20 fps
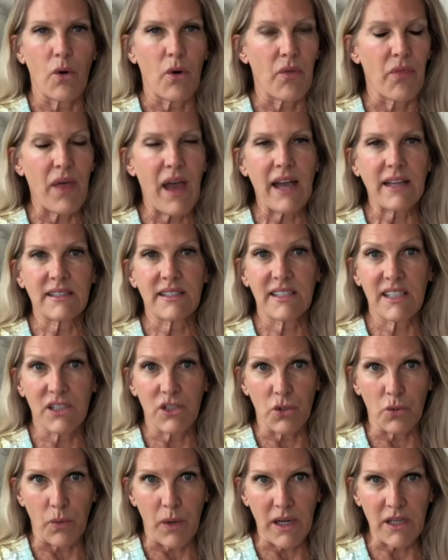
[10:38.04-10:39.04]
that
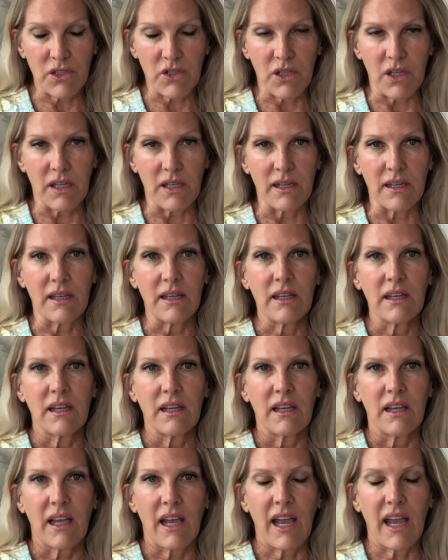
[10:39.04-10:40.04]
situation,
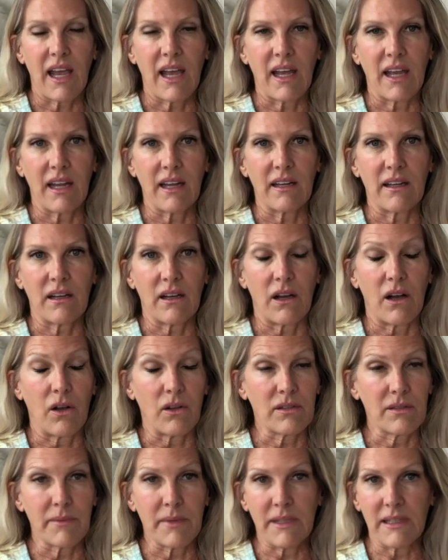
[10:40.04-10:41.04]
and
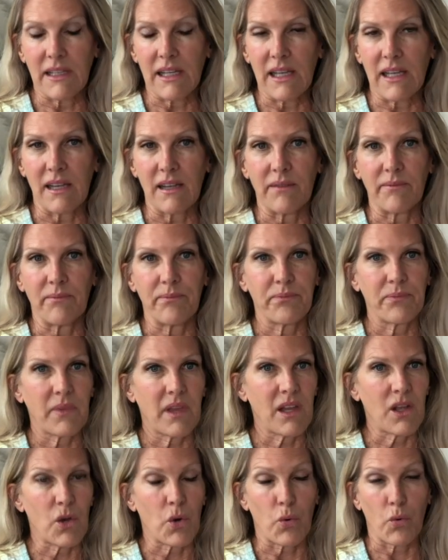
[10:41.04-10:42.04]
ultimately
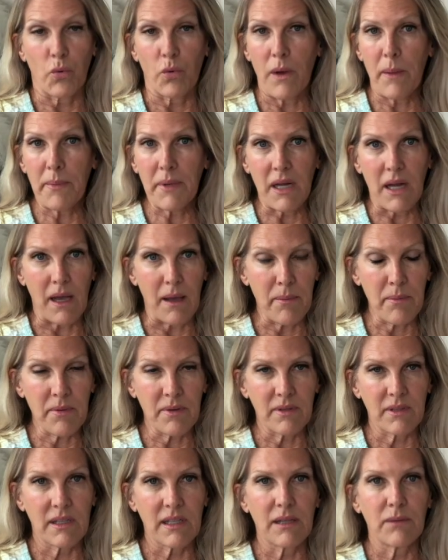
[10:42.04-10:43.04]
rip it up,
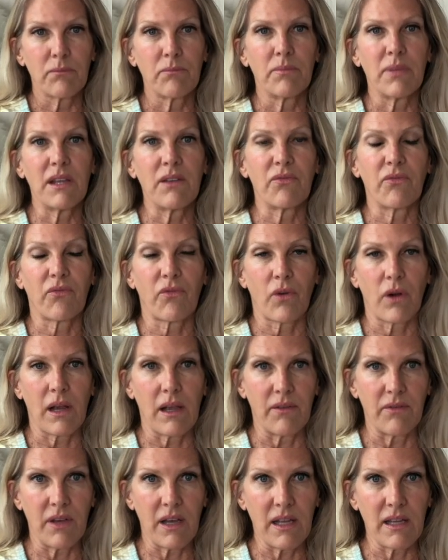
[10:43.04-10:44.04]
be free
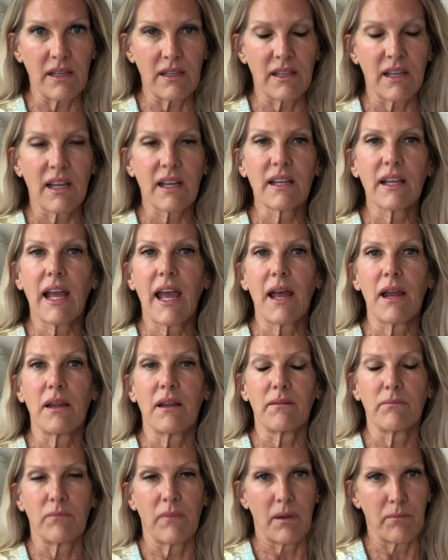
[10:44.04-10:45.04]
of it, and
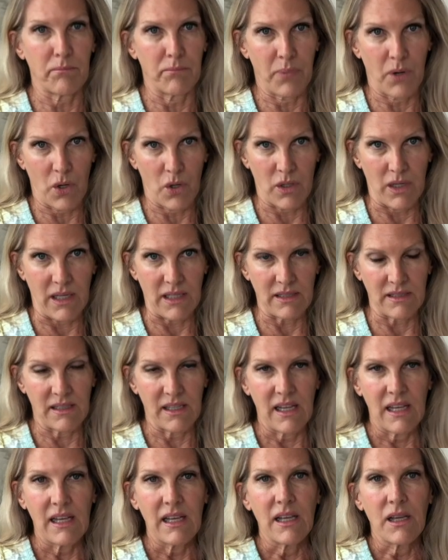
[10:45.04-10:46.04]
burn it.
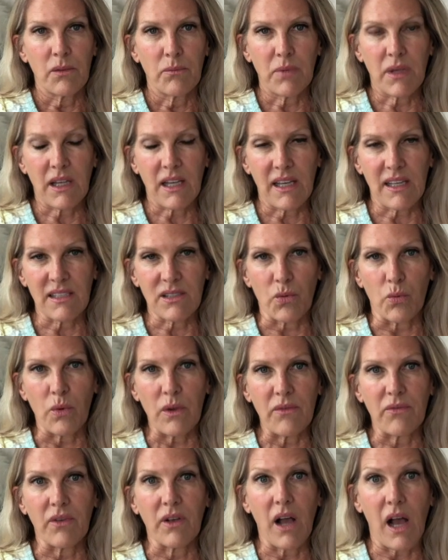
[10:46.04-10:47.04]
Because
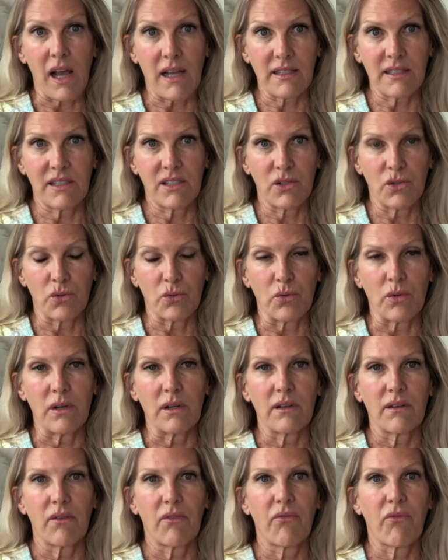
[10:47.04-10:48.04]
we've got to
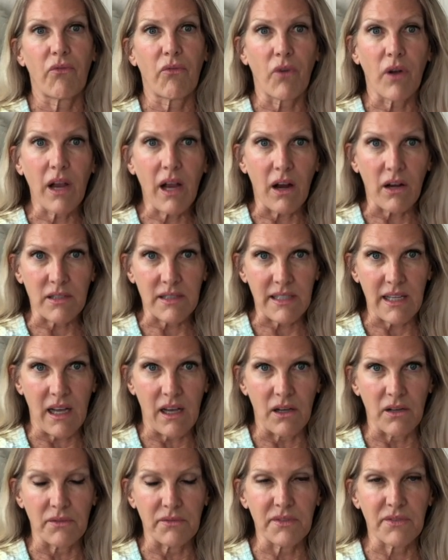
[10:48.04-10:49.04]
free
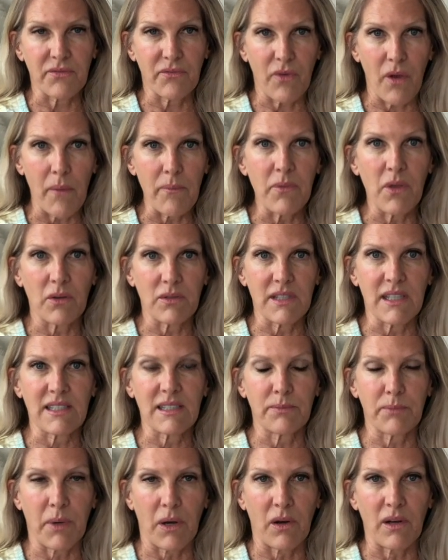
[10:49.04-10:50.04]
ourselves from those
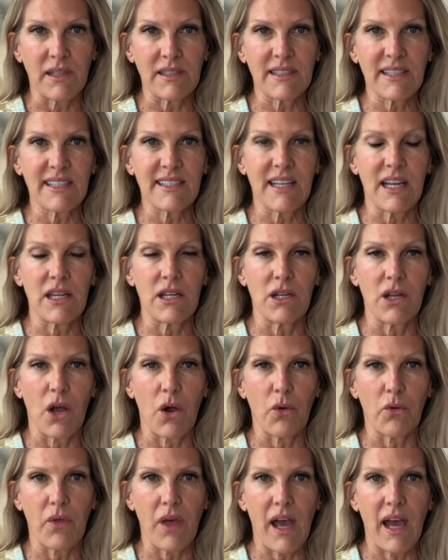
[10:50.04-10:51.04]
experiences and
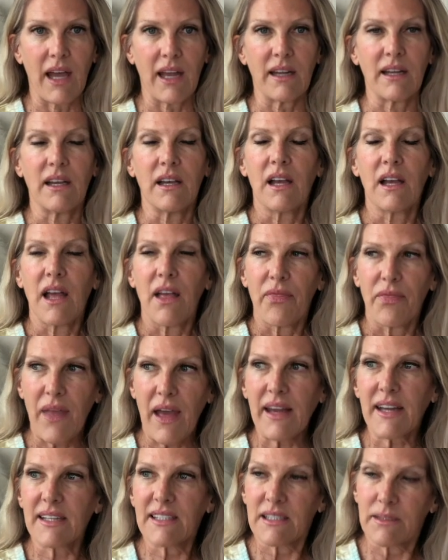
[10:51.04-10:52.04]
know that
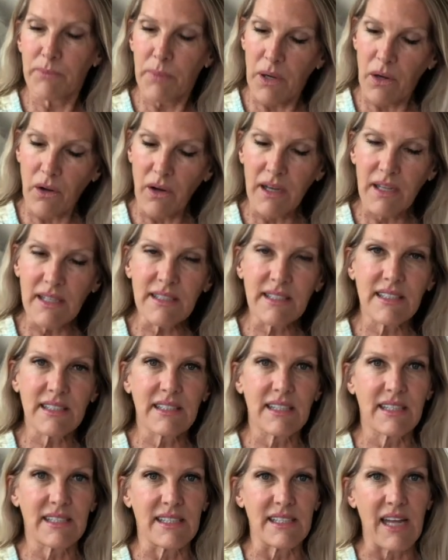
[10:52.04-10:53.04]
that experience
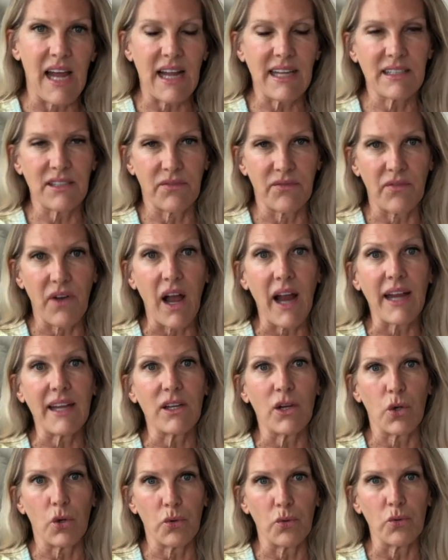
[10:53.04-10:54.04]
does not define
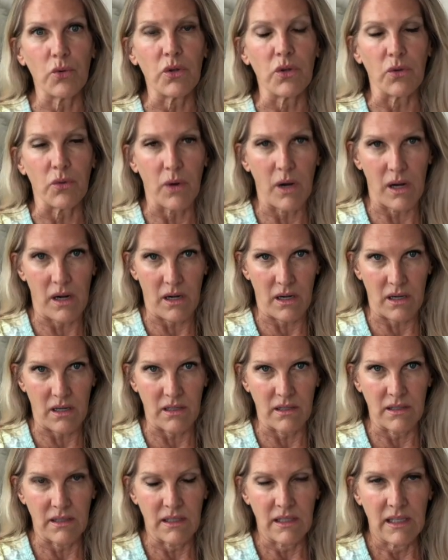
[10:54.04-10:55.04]
who you are.
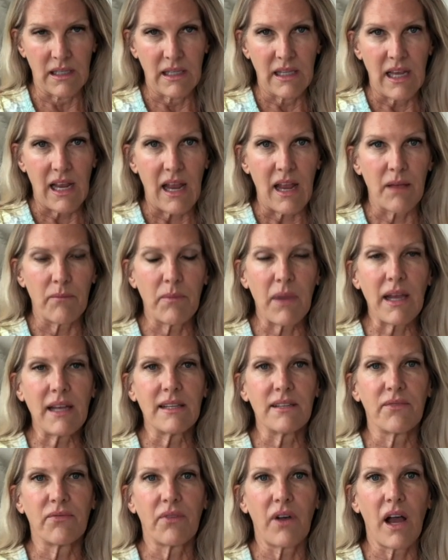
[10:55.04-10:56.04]
It may
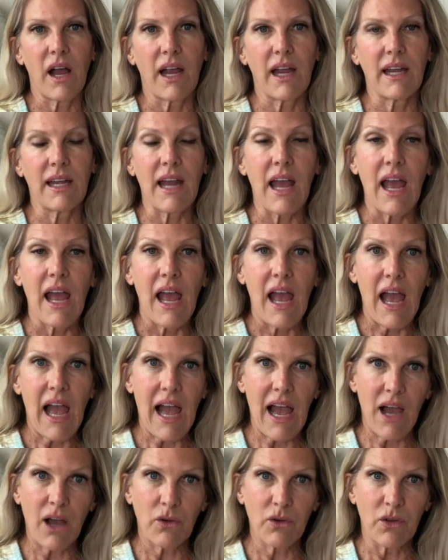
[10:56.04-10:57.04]
define
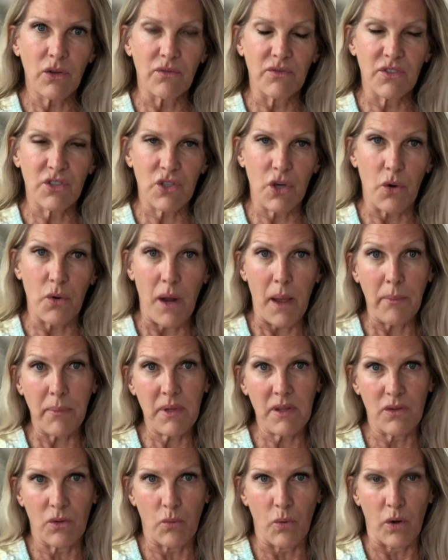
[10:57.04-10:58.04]
how you've shown up
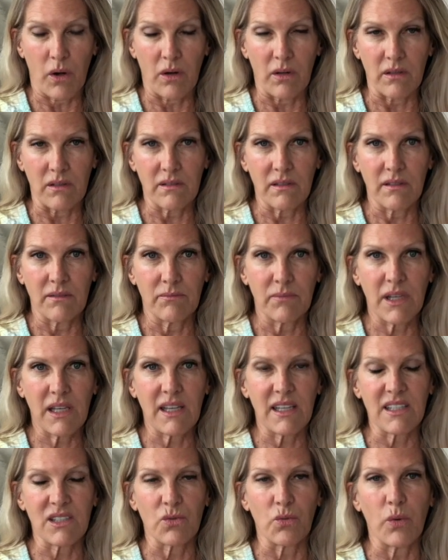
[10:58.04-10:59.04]
in the world,
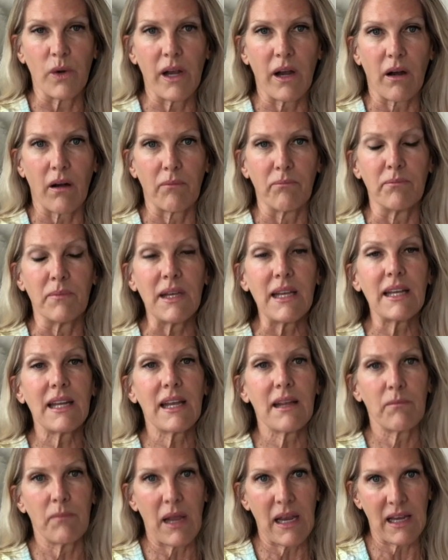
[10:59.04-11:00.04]
because we are
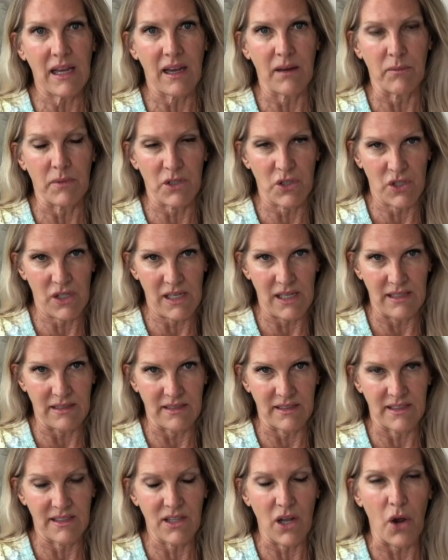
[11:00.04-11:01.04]
meaning making machines.
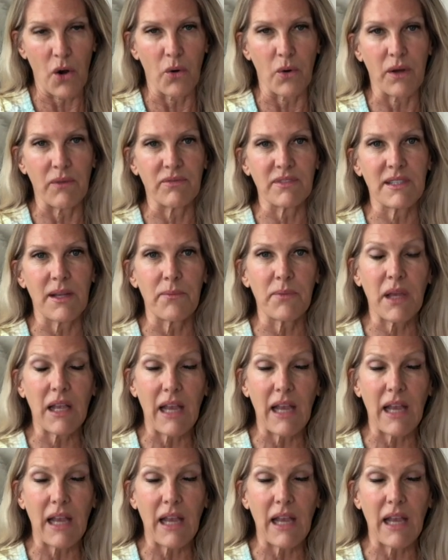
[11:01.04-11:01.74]
So if something